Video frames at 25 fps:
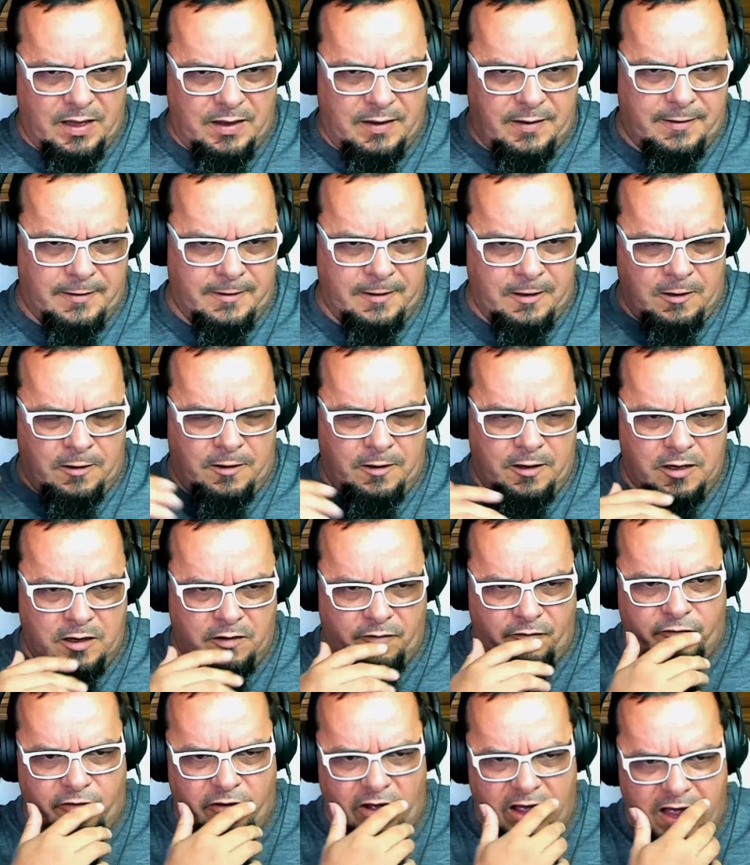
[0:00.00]
you
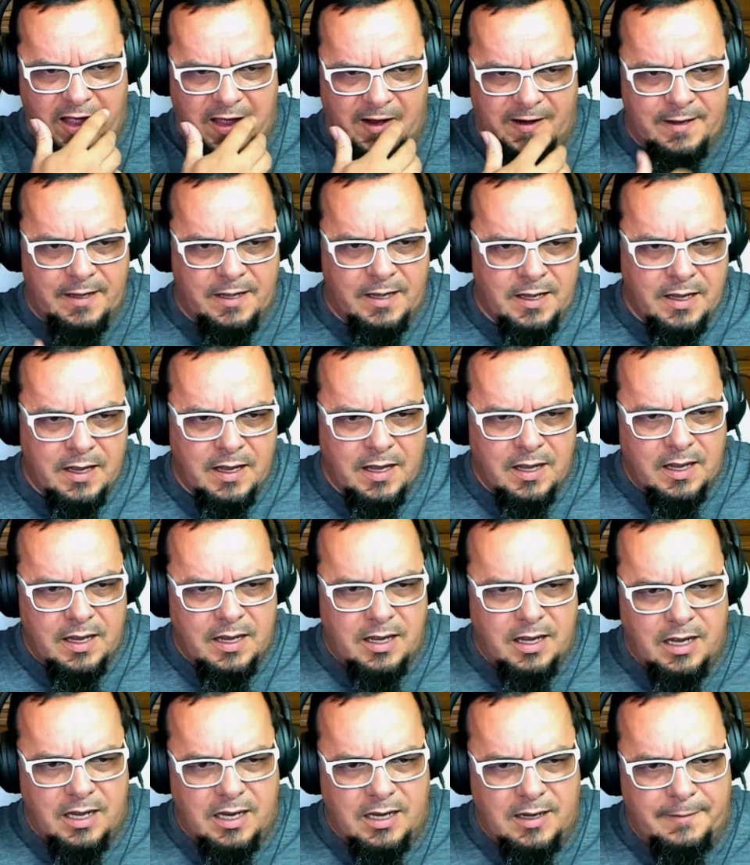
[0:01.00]
can find
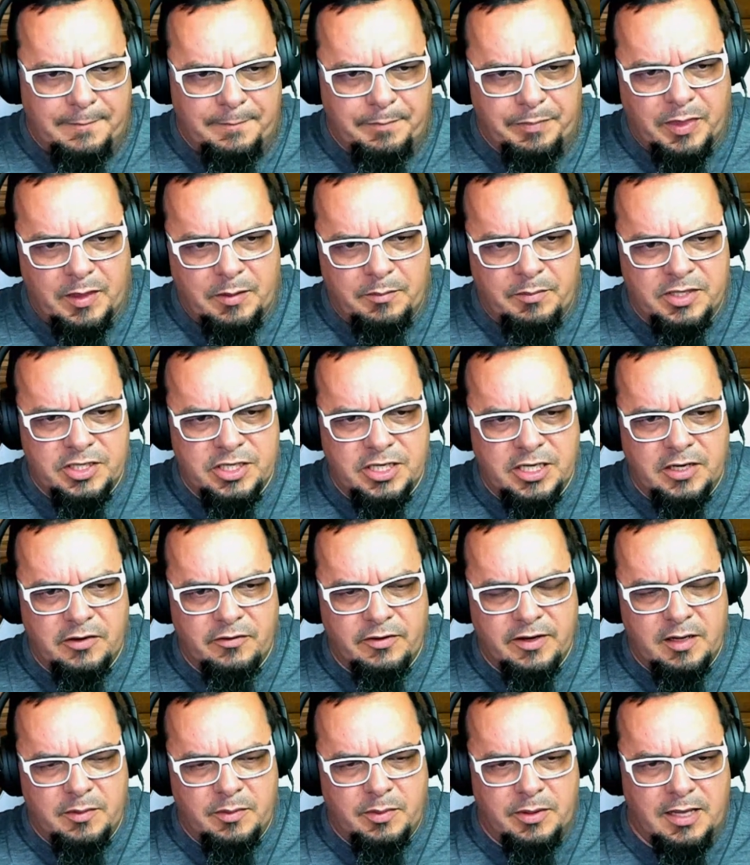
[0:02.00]
machine
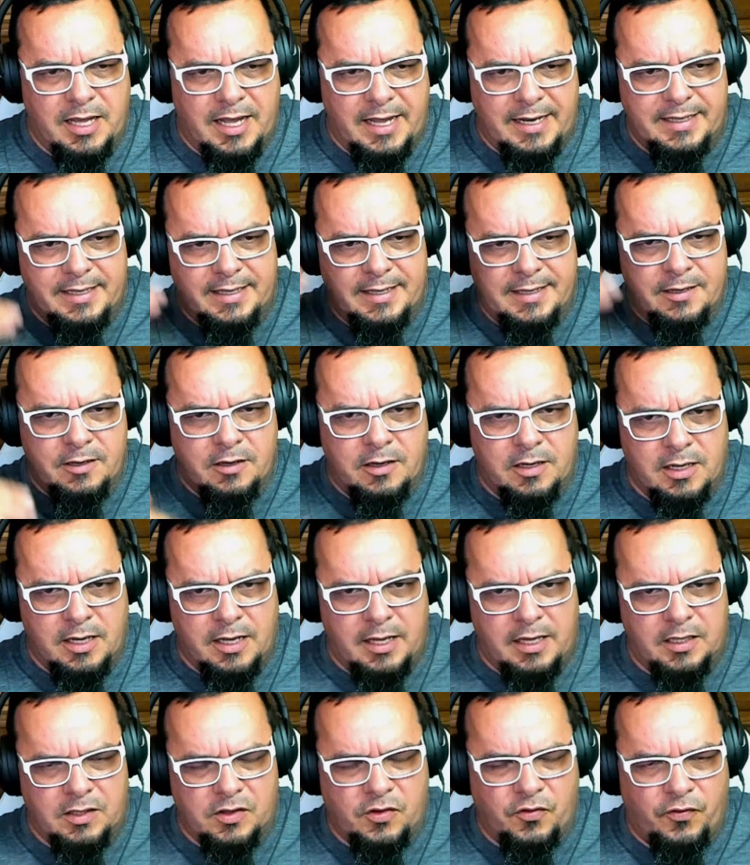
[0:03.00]
readable ID
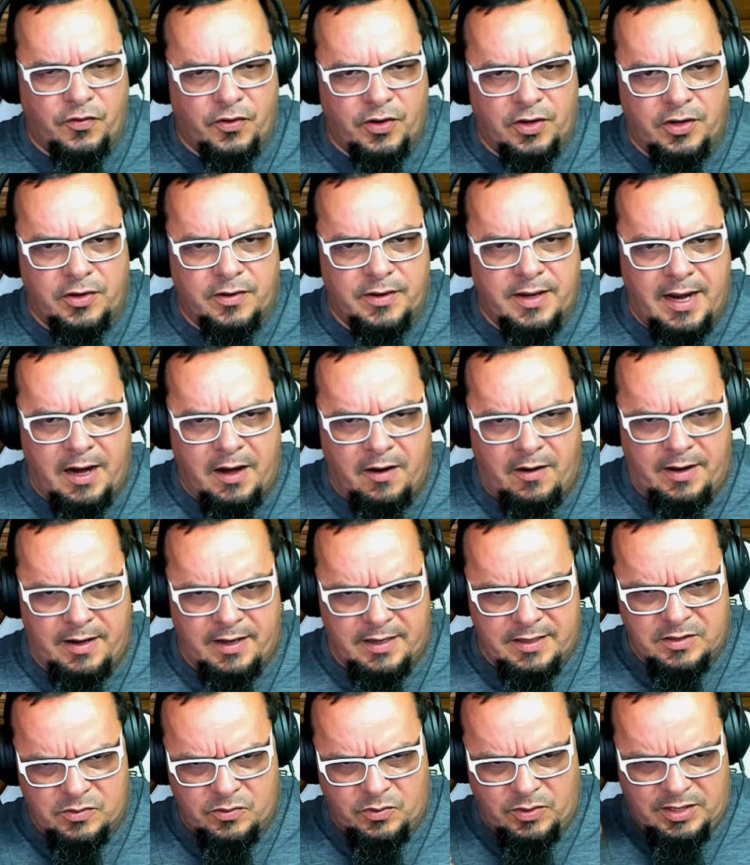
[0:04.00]
URLs for
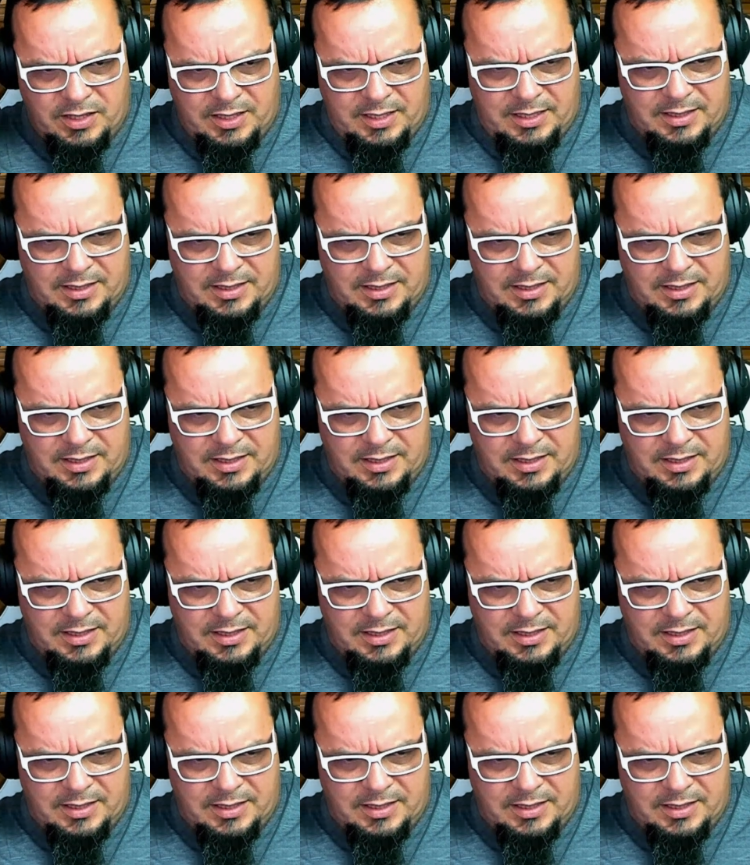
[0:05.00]
areas within